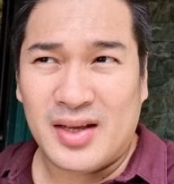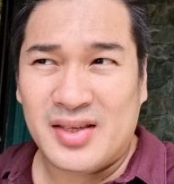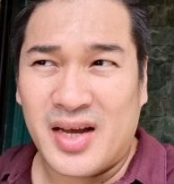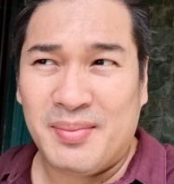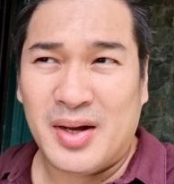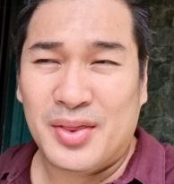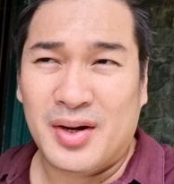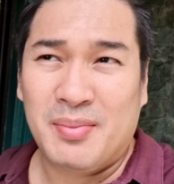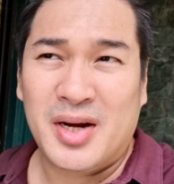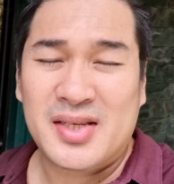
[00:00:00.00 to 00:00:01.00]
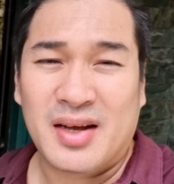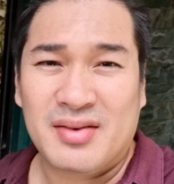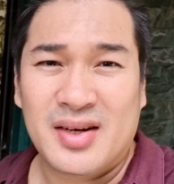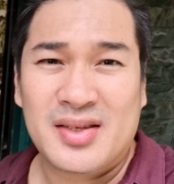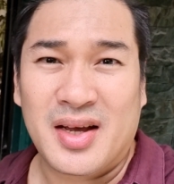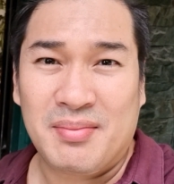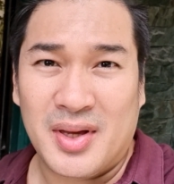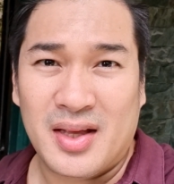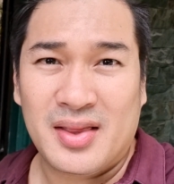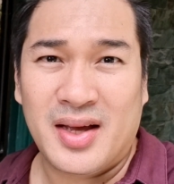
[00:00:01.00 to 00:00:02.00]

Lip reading: time out 30 minutes after the time in.